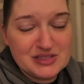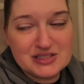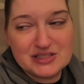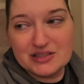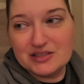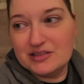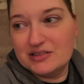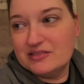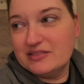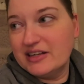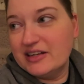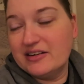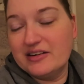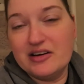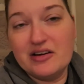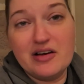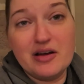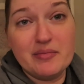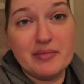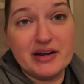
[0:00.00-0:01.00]
So I don't
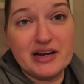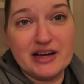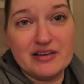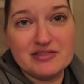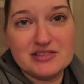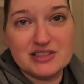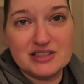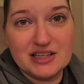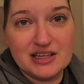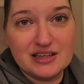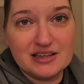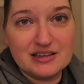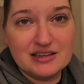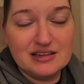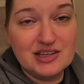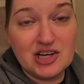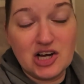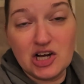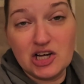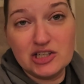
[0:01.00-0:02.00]
know, I might have to
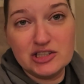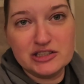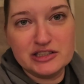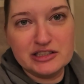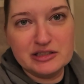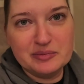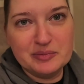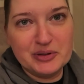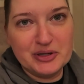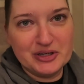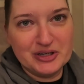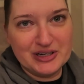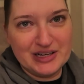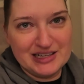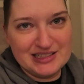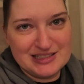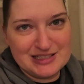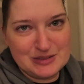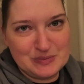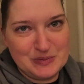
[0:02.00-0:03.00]
like call her and put her
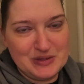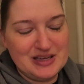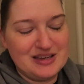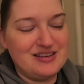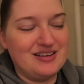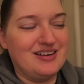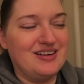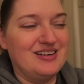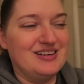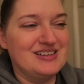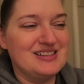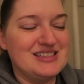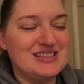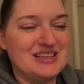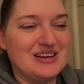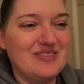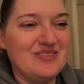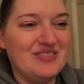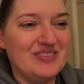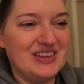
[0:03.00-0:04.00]
on speaker or
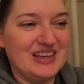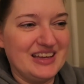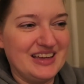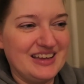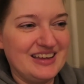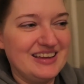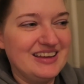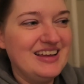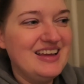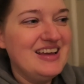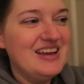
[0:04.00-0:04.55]
something.